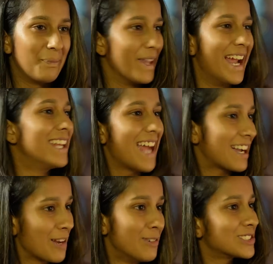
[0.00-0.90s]
Nahin, that
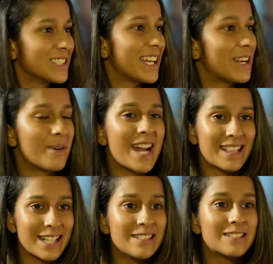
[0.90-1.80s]
nahin, nahin, nahin. Nahin. But
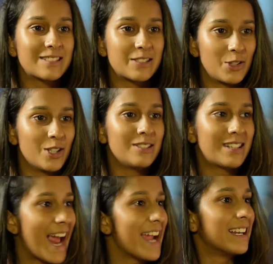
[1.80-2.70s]
I think you know,
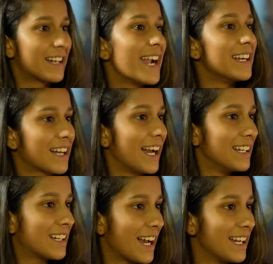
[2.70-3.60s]
trying, trying,
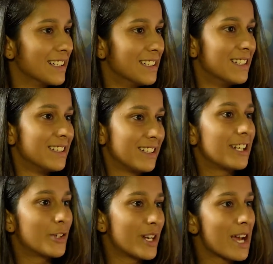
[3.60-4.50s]
trying, trying.
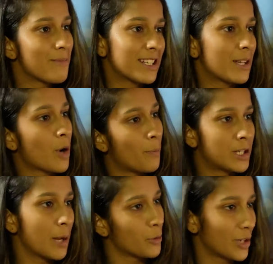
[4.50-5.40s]
Like today, I'm like the proper
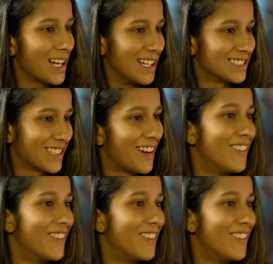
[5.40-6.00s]
tapori dancer. Yeah.